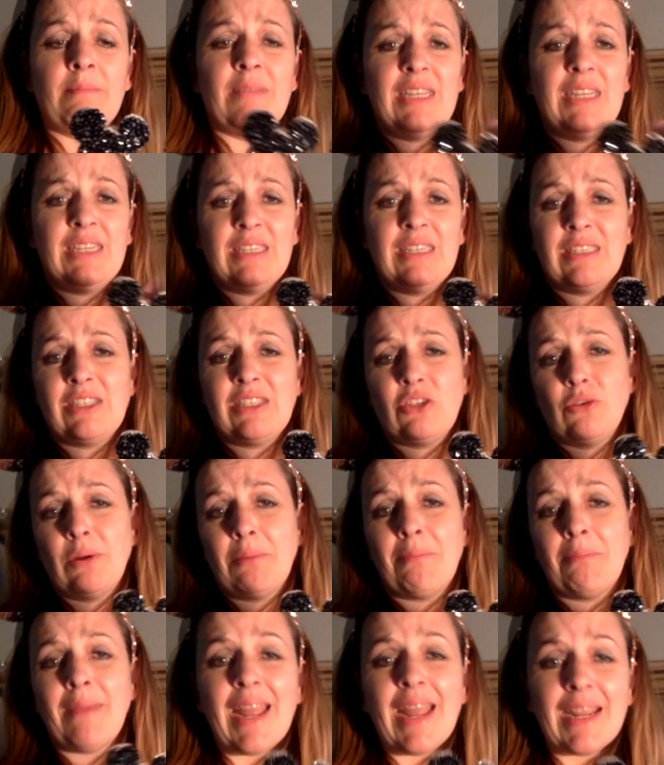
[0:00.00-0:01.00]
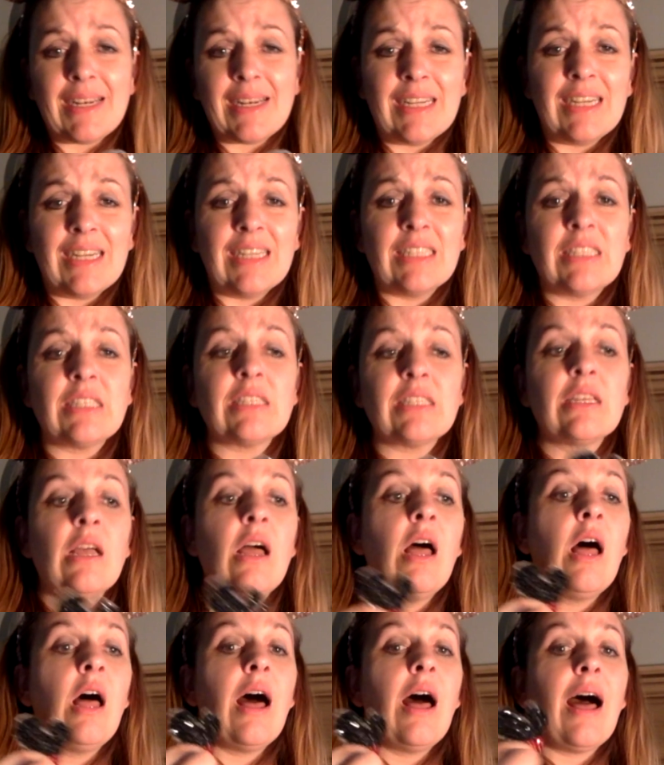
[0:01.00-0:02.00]
is doing magnets.
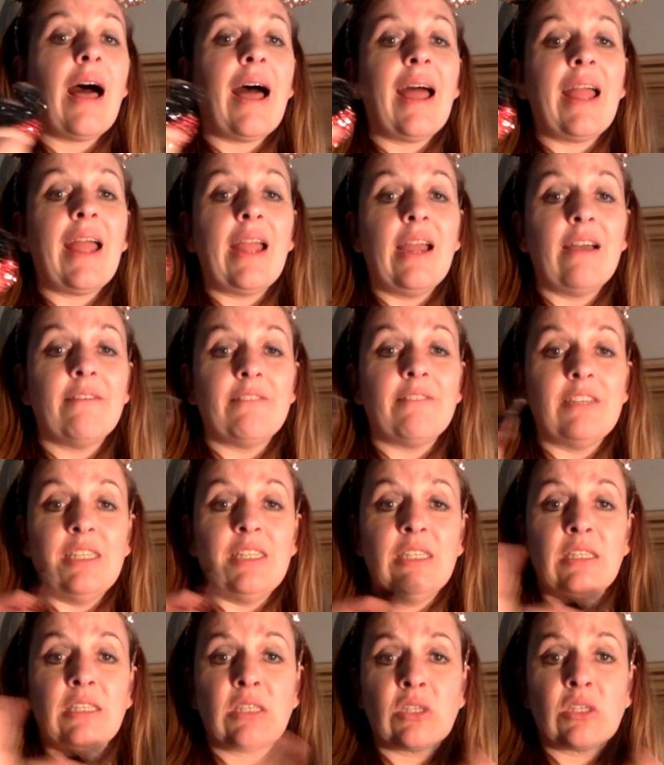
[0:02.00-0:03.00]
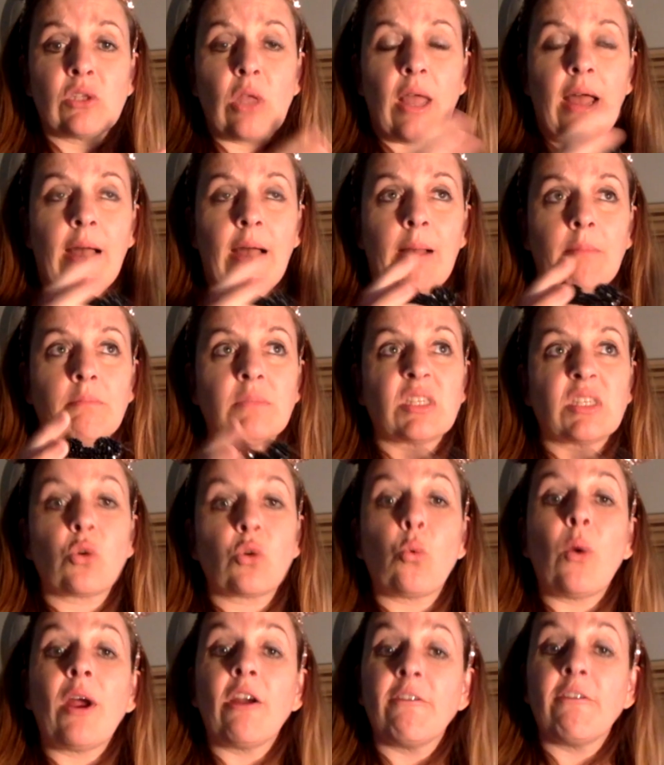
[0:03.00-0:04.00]
I have these
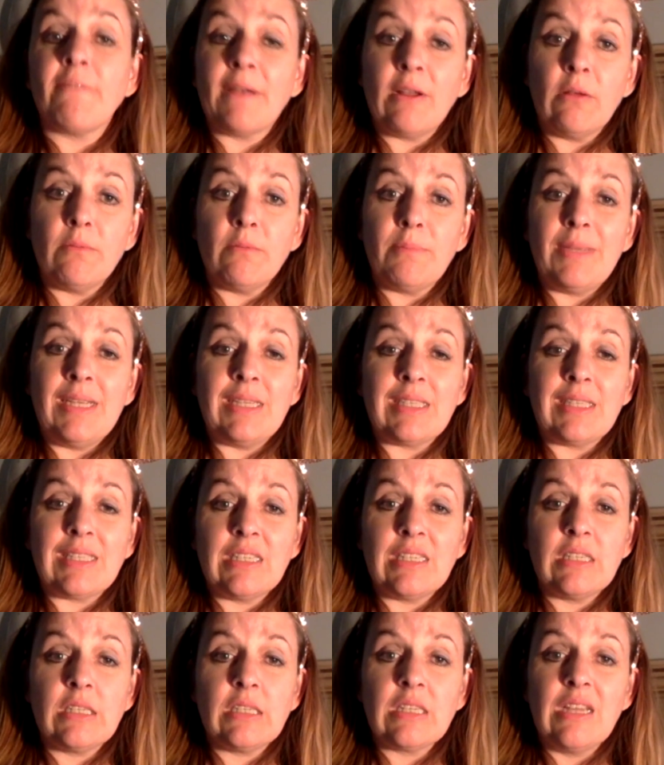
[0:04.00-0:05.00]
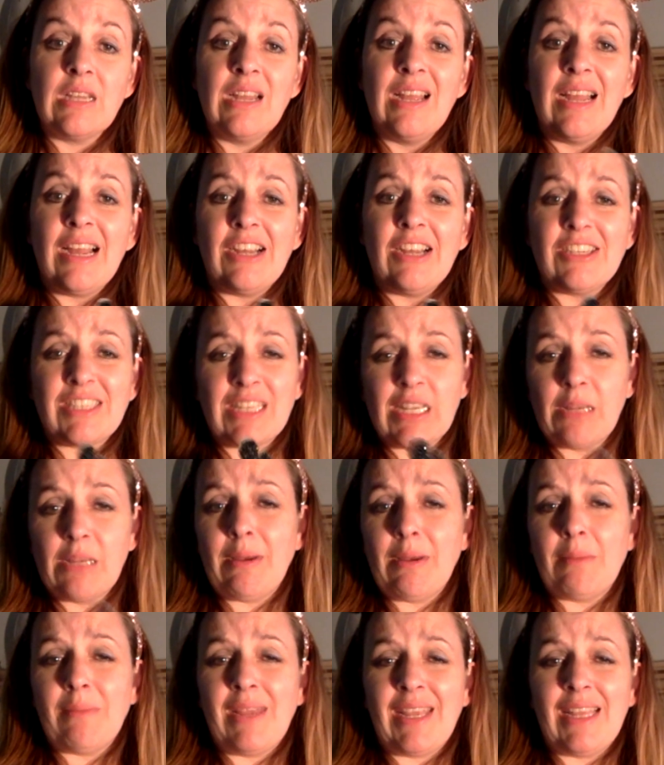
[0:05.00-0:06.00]
square felt pieces. I was thinking
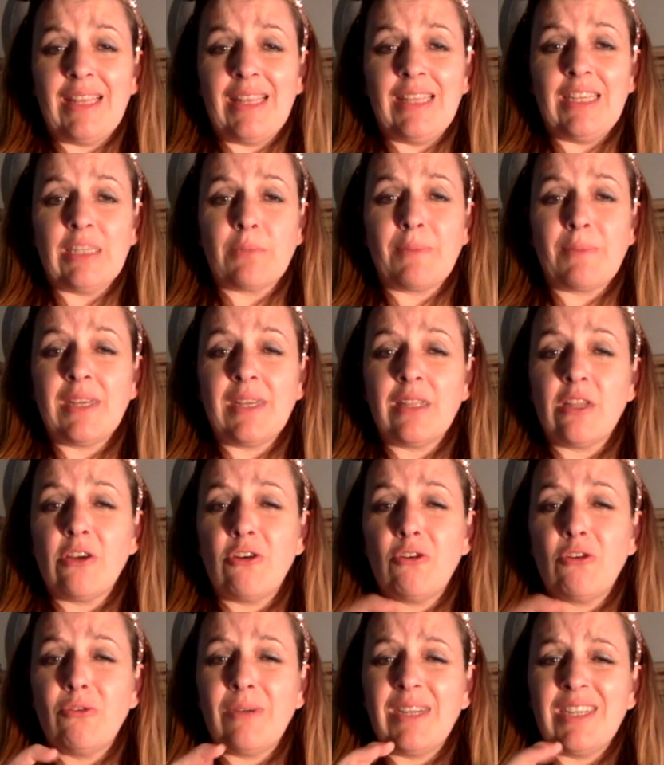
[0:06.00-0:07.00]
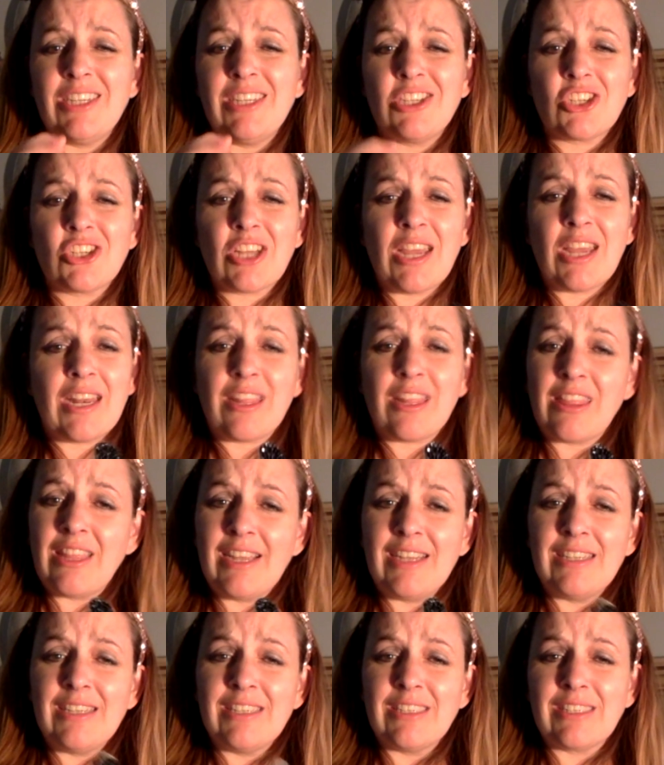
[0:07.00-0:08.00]
about making these pillow-ish kind of
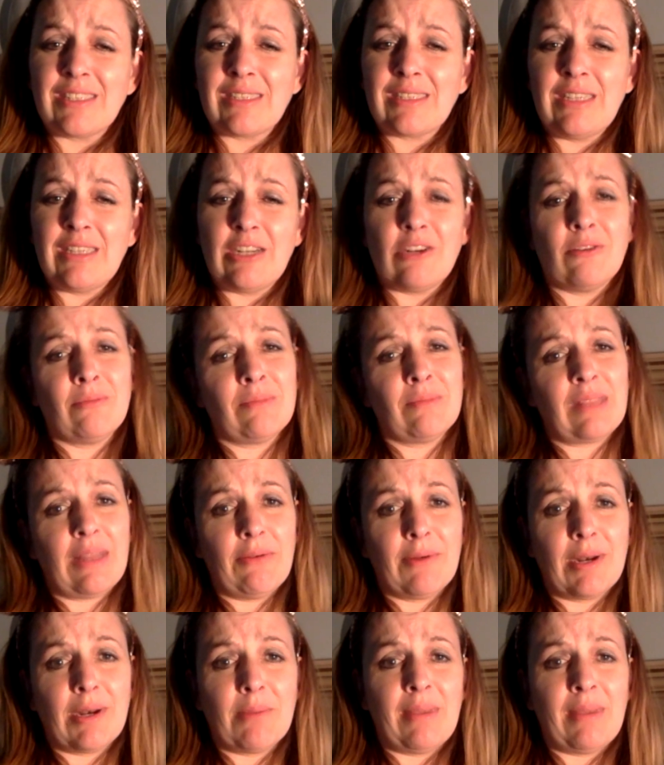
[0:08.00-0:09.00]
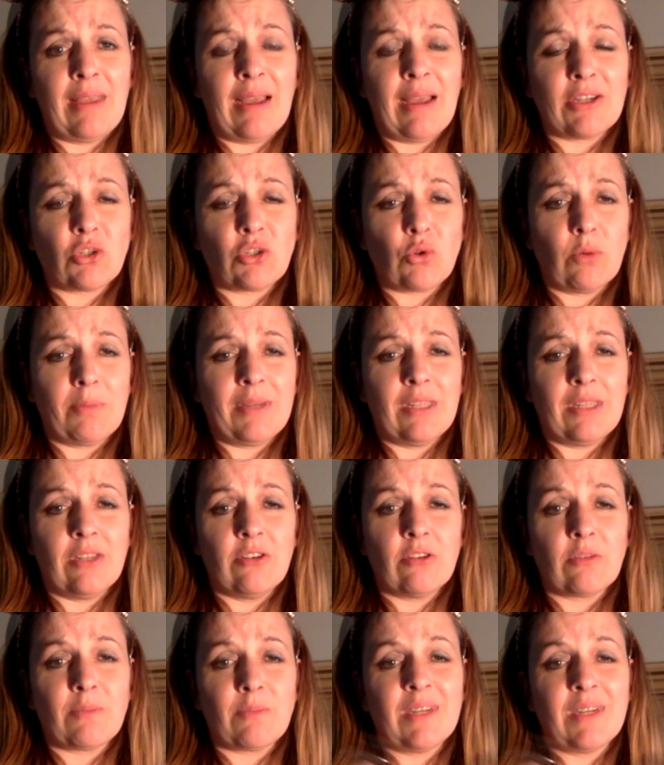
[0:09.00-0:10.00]
things. They wouldn't be actual
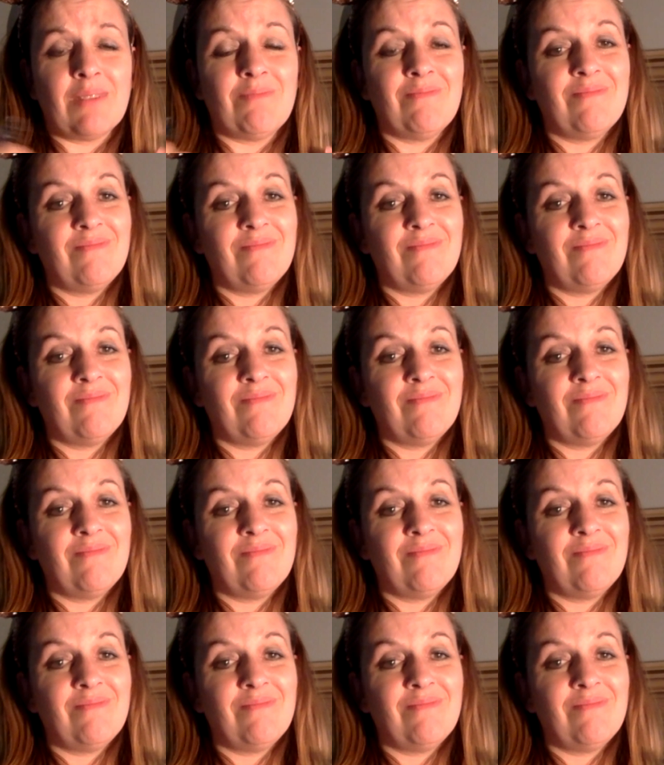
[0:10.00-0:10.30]
pillows, but